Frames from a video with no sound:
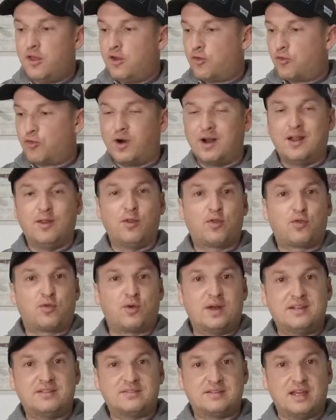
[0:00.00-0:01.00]
running
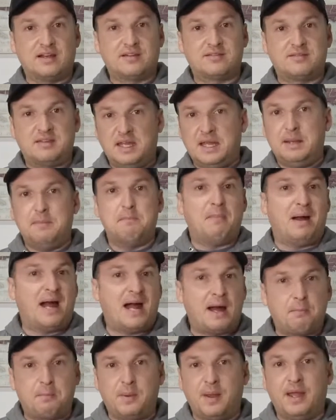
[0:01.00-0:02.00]
360,
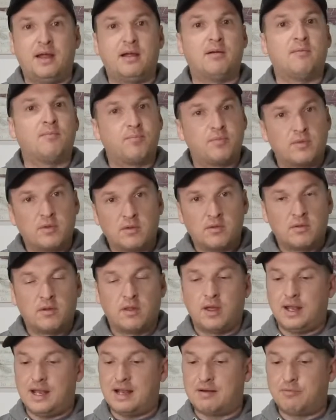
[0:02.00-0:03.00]
mapping,
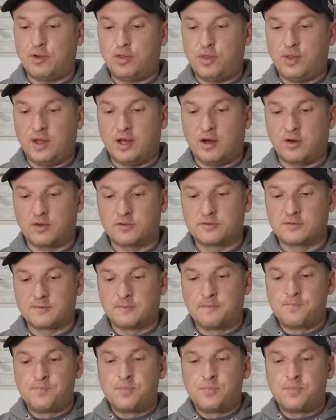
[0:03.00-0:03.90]
and everything else.